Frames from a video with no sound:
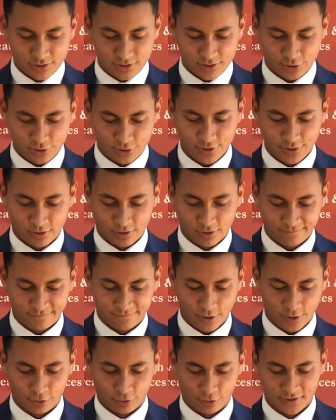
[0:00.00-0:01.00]
Sure
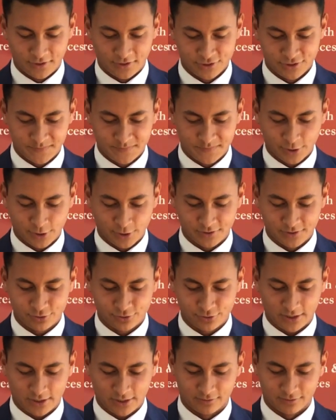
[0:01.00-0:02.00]
enough, our relationship started to
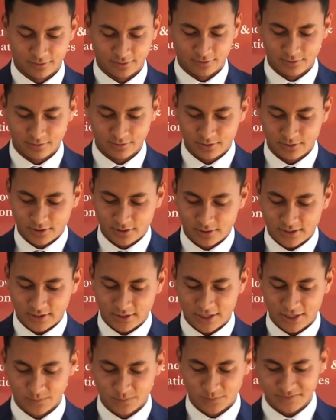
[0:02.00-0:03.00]
strengthen.
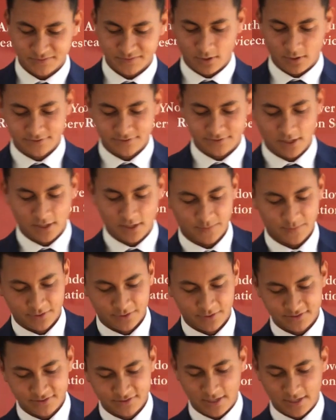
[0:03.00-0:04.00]
Casual small talk
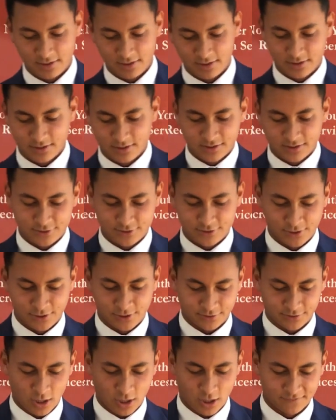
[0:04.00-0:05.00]
about his day
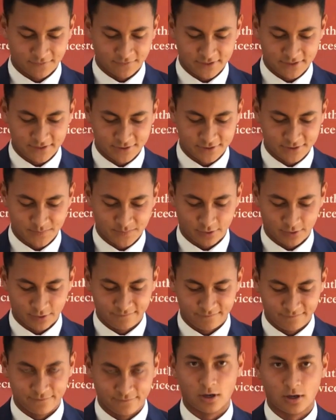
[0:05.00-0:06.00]
turned into conversations about
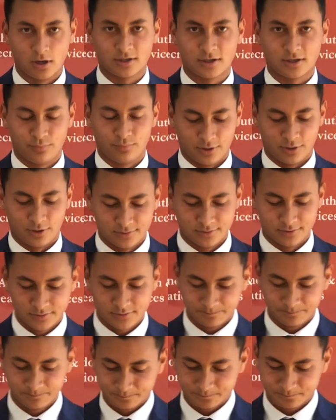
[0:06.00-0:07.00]
our favorite hockey players.
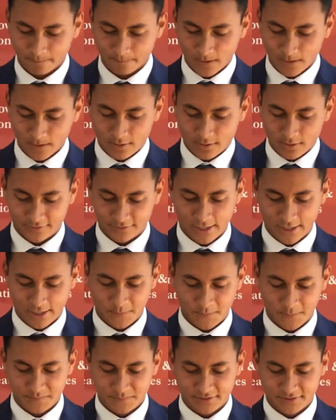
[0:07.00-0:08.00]
The
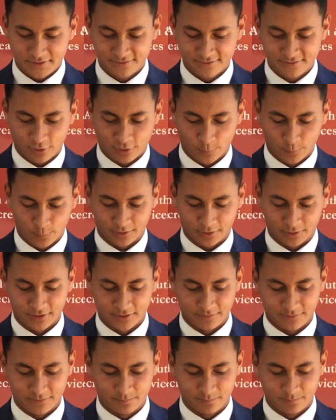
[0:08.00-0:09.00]
countless pieces of artwork
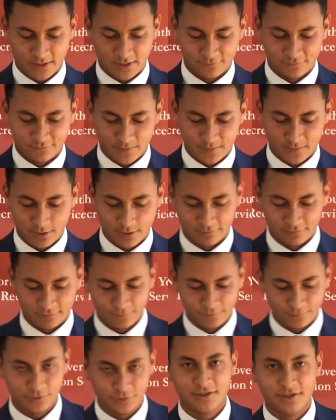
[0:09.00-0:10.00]
that he made for me
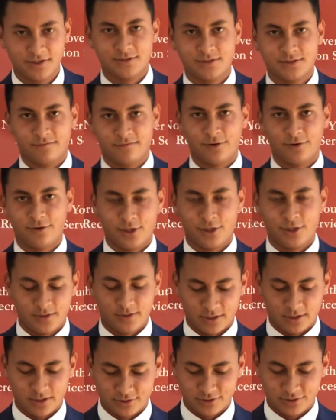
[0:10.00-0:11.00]
unfolded into our very
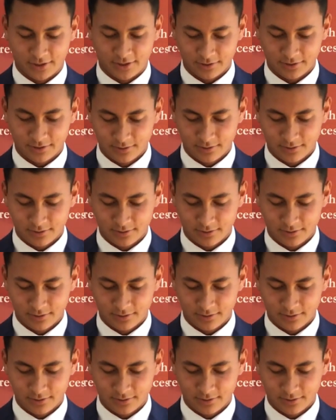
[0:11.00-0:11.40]
own handshake.